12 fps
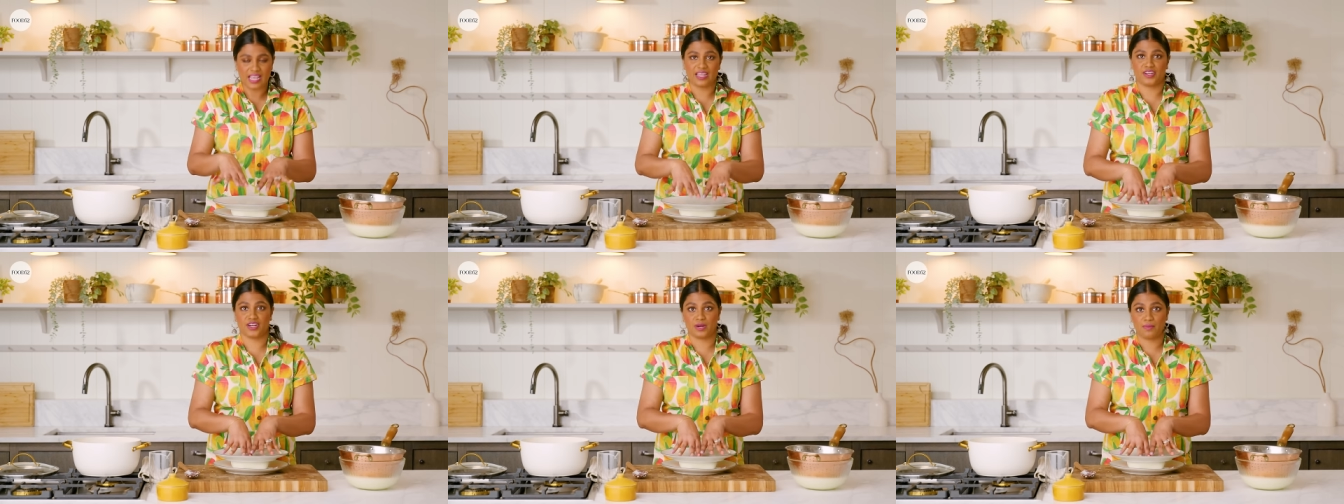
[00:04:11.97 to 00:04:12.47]

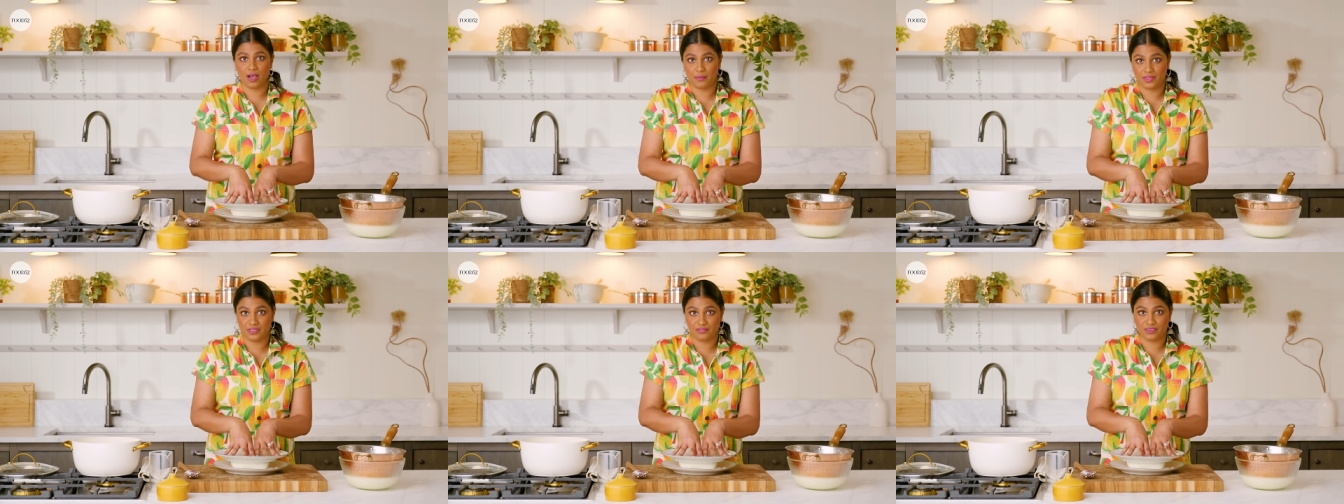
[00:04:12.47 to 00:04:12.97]
and you're gonna
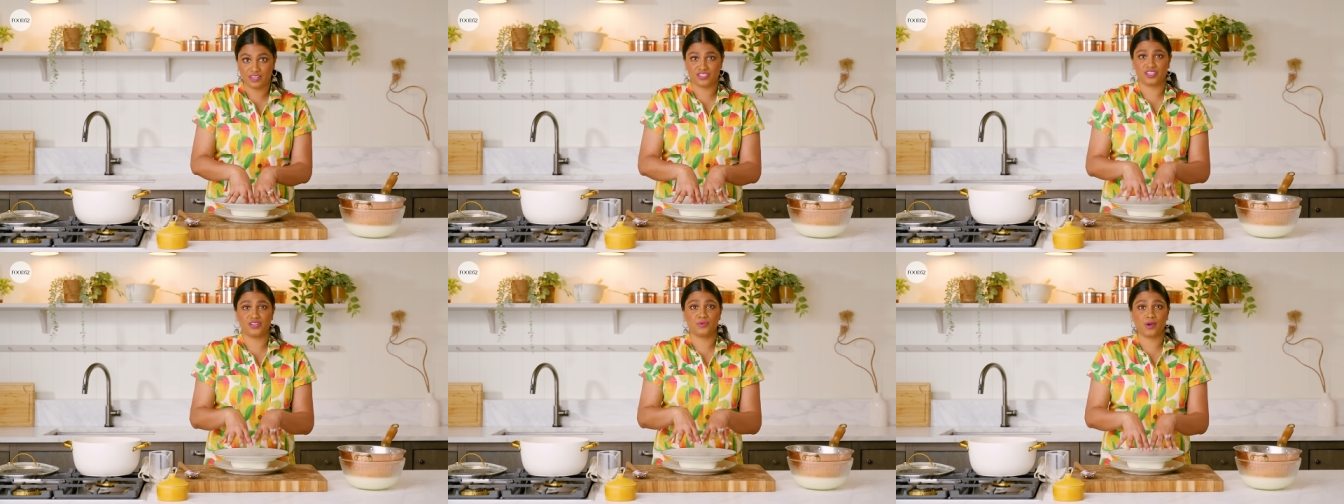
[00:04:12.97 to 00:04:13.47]
pop it in the
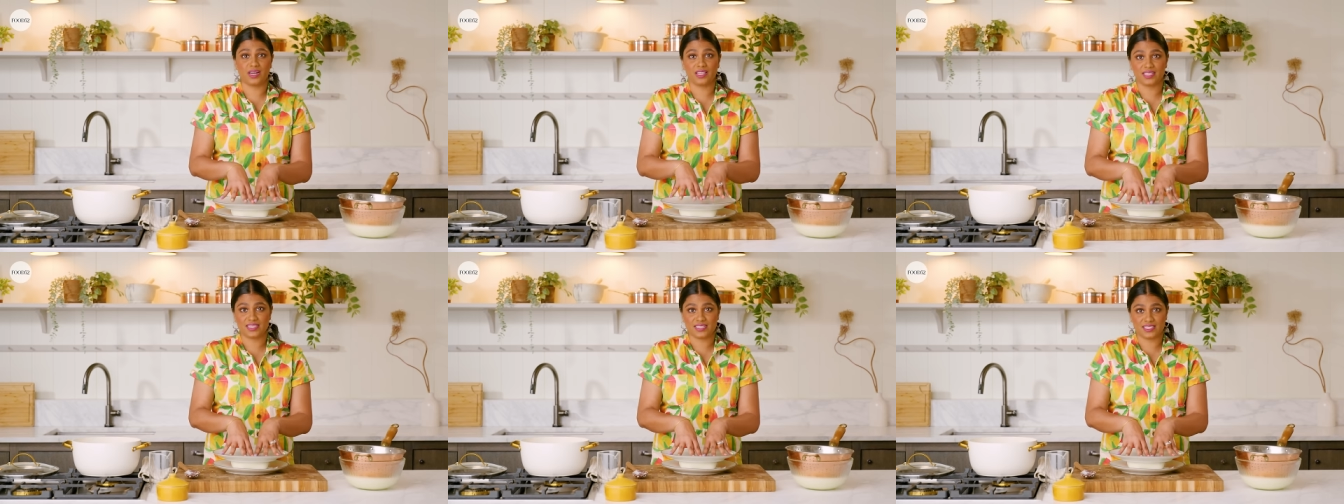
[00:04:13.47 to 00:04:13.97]
fridge. And you wanna
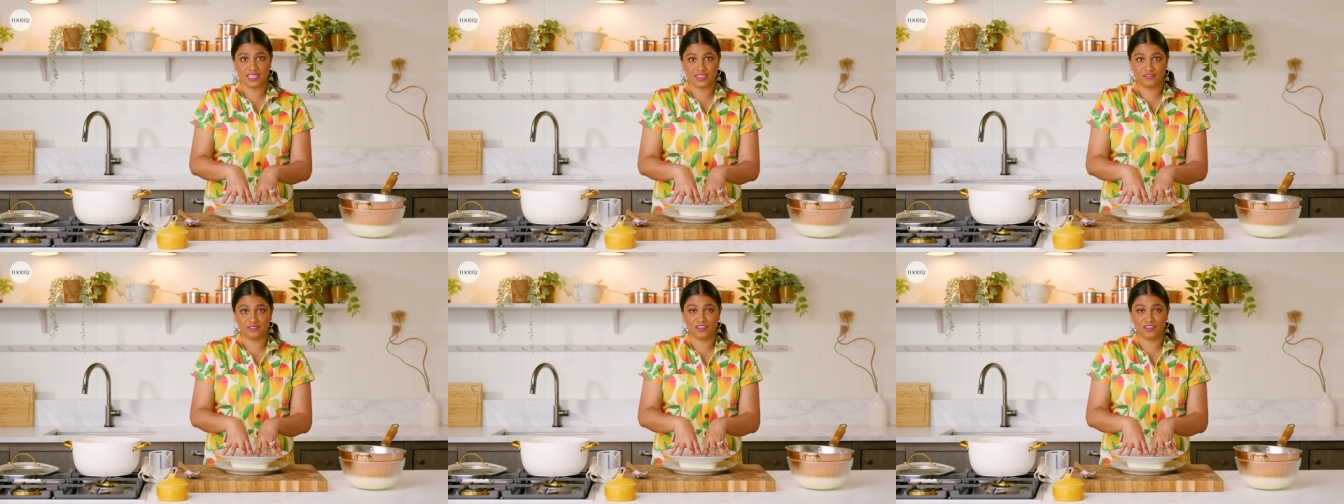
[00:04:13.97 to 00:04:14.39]
let this sit in the